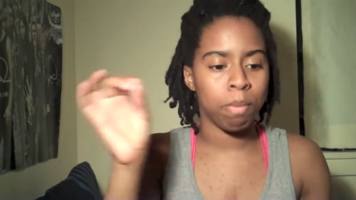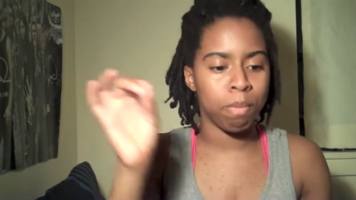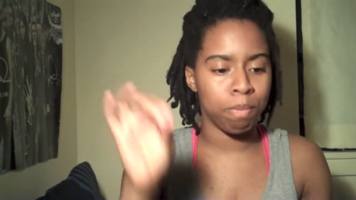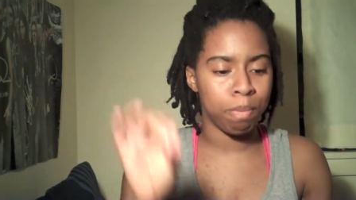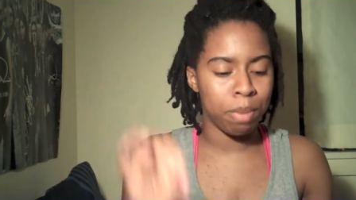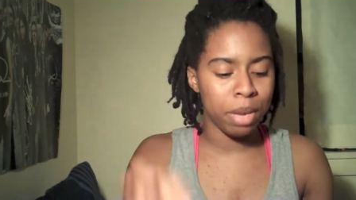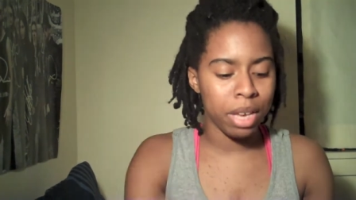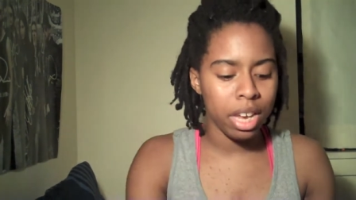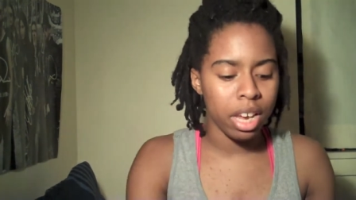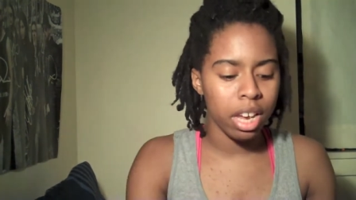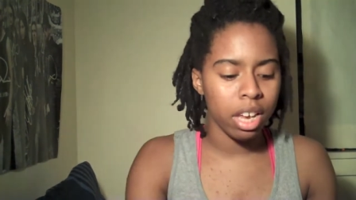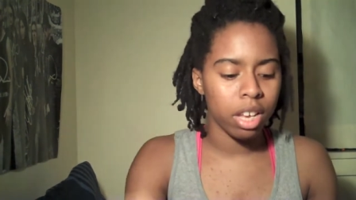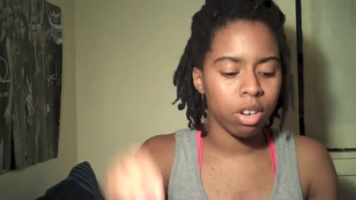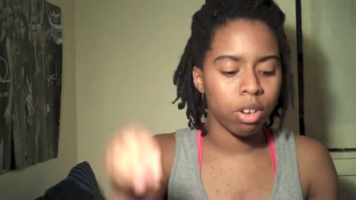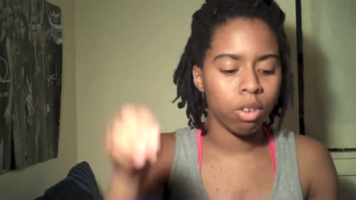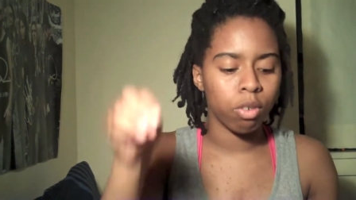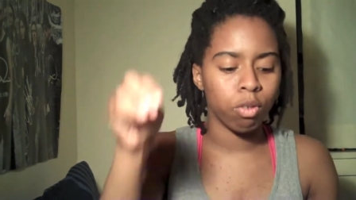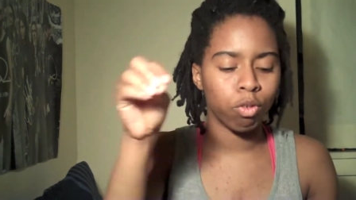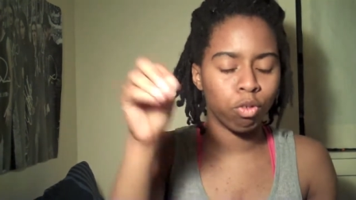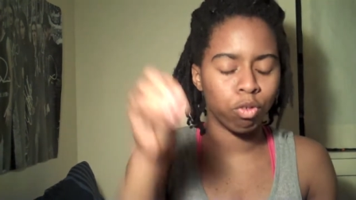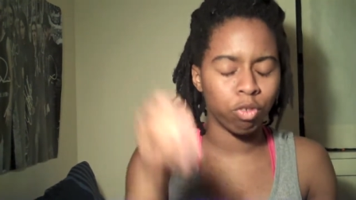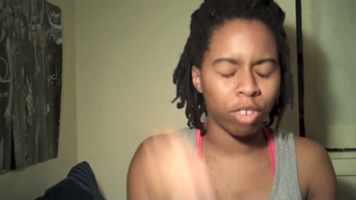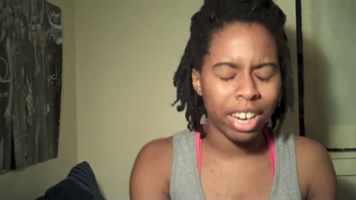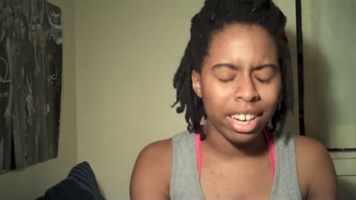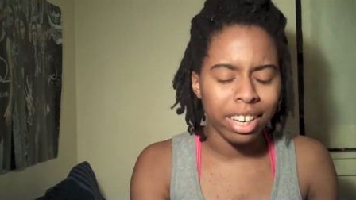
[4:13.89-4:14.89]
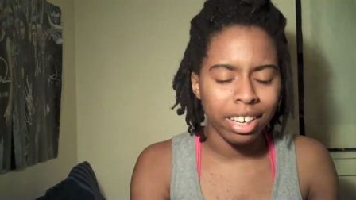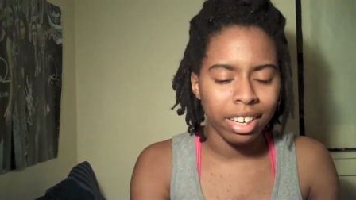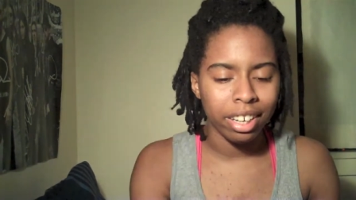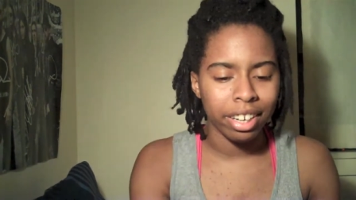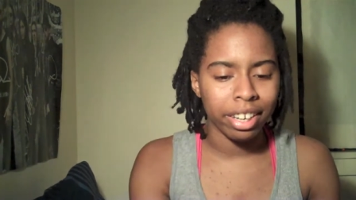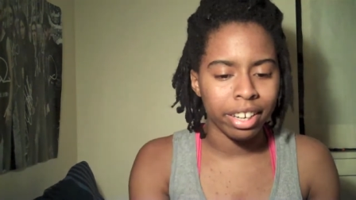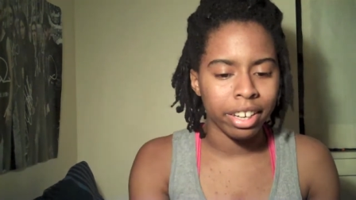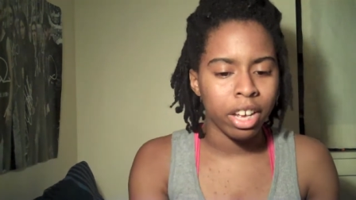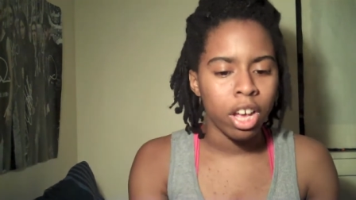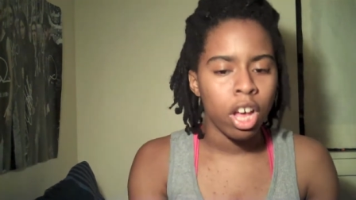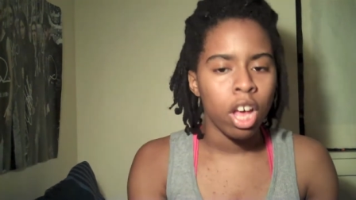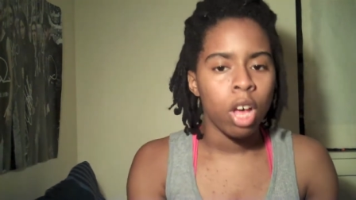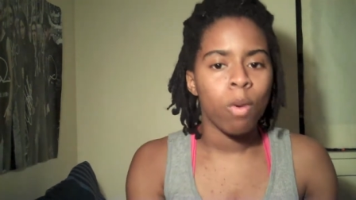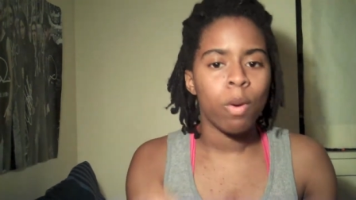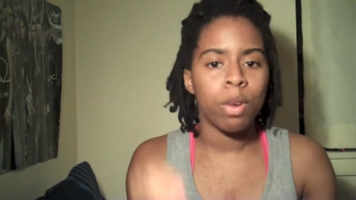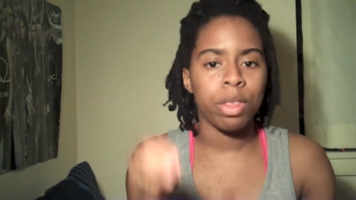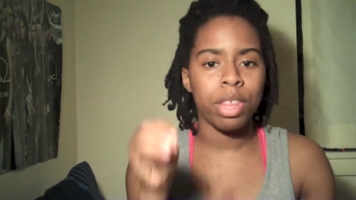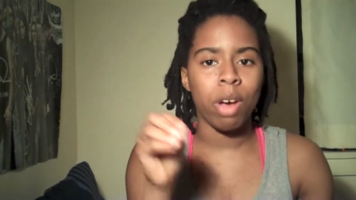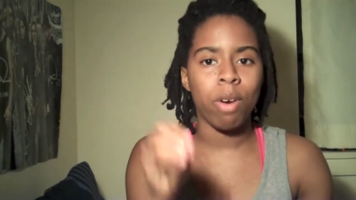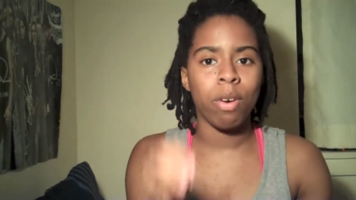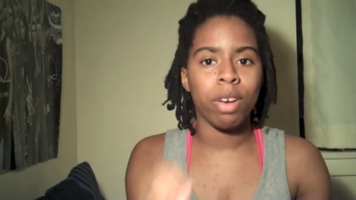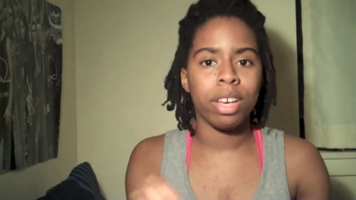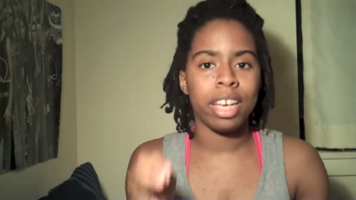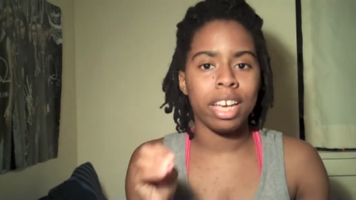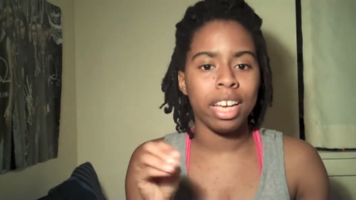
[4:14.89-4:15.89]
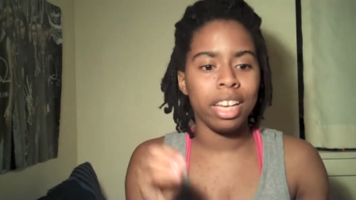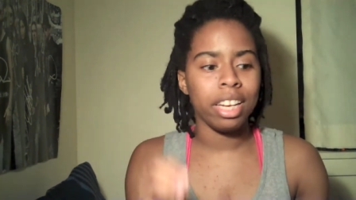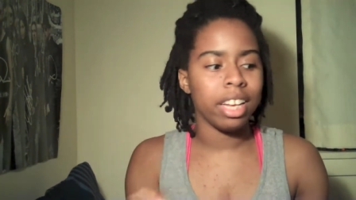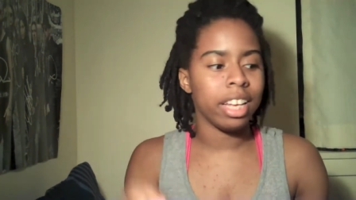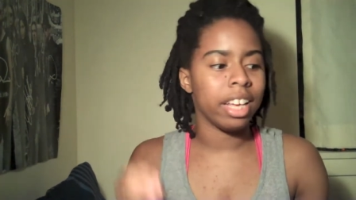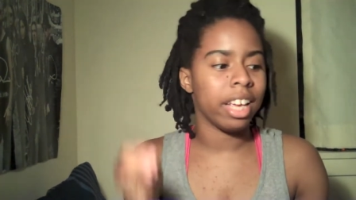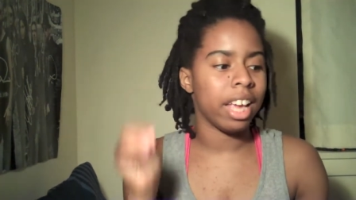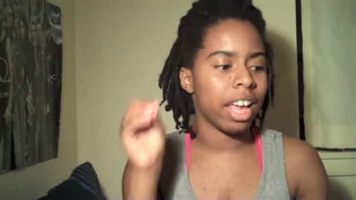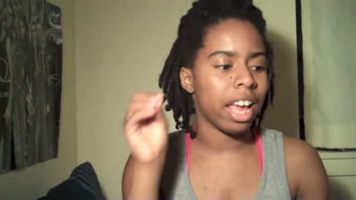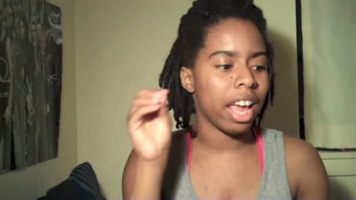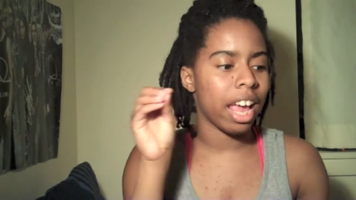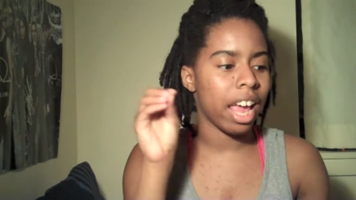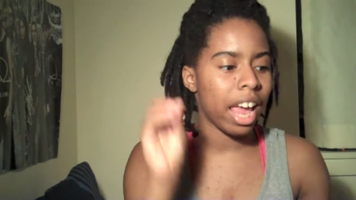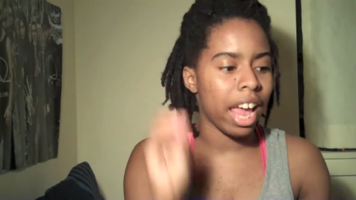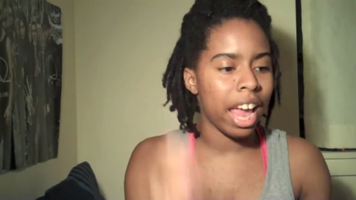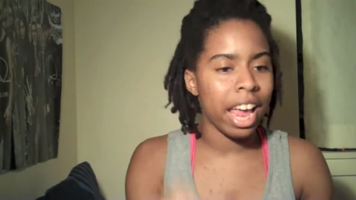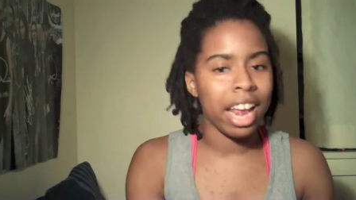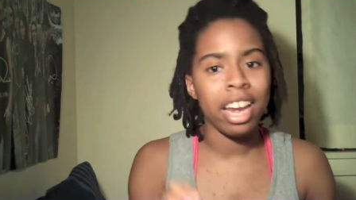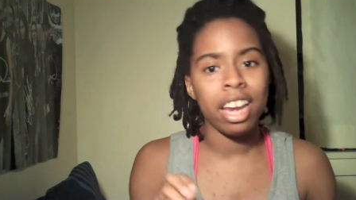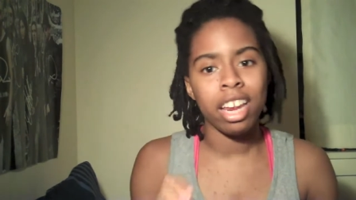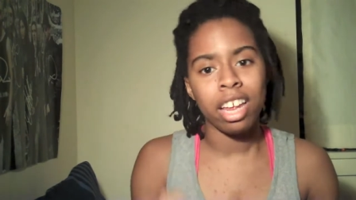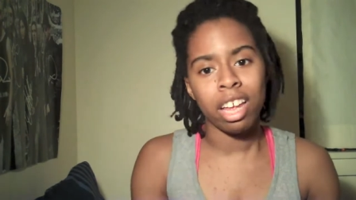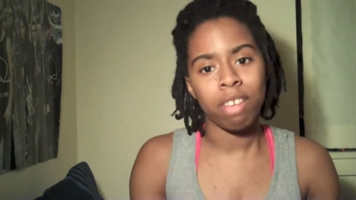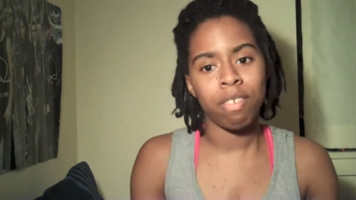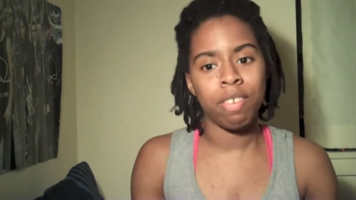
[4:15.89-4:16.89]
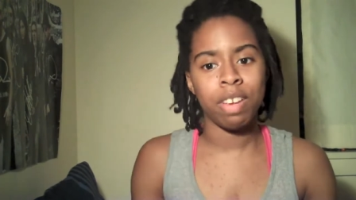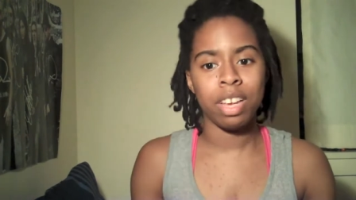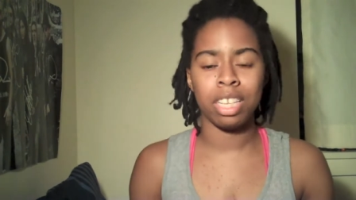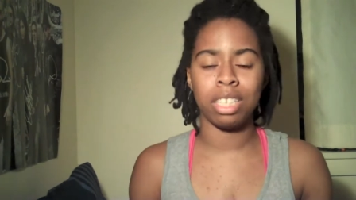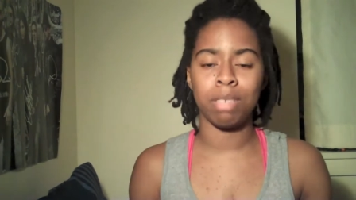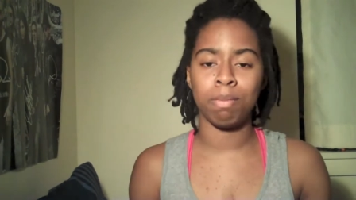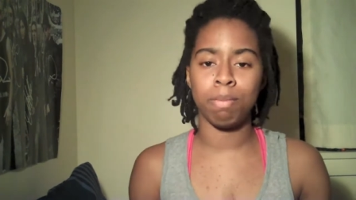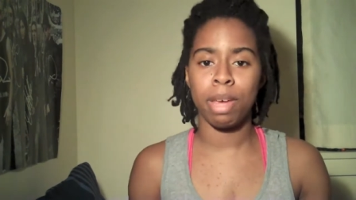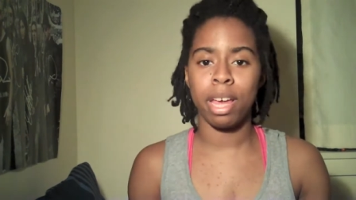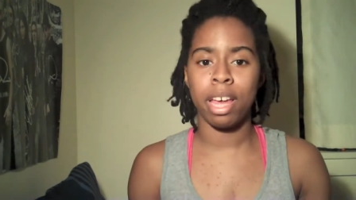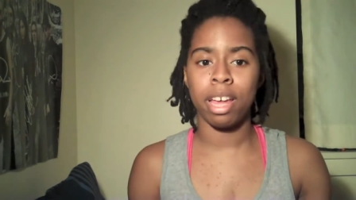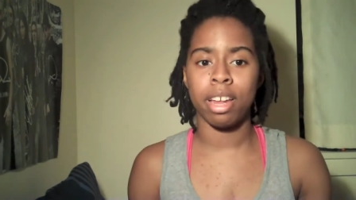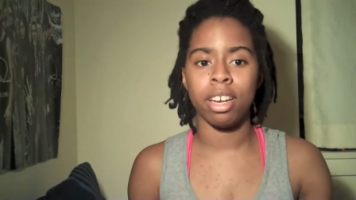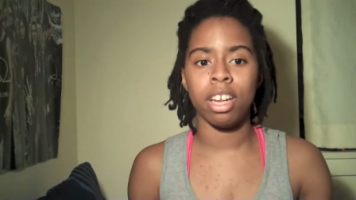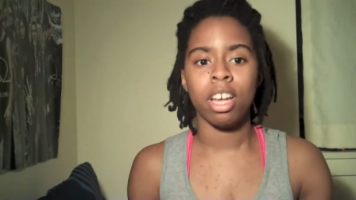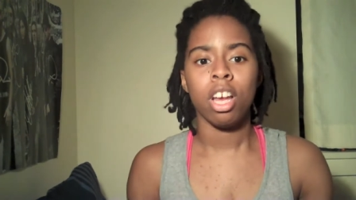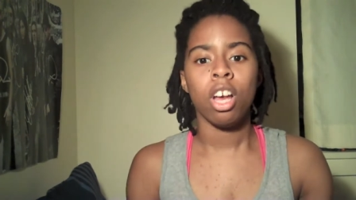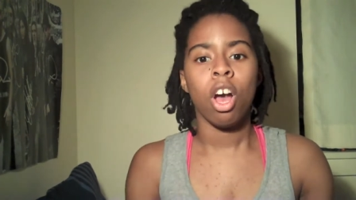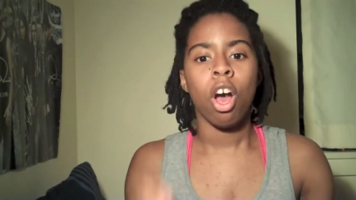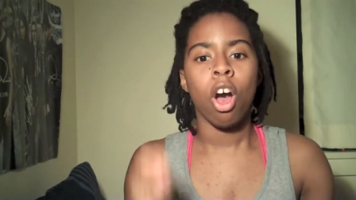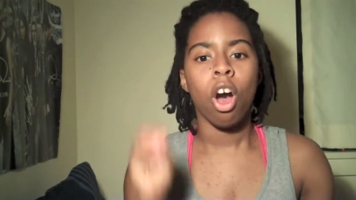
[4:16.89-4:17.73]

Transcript: beat Renly without killing any of his men.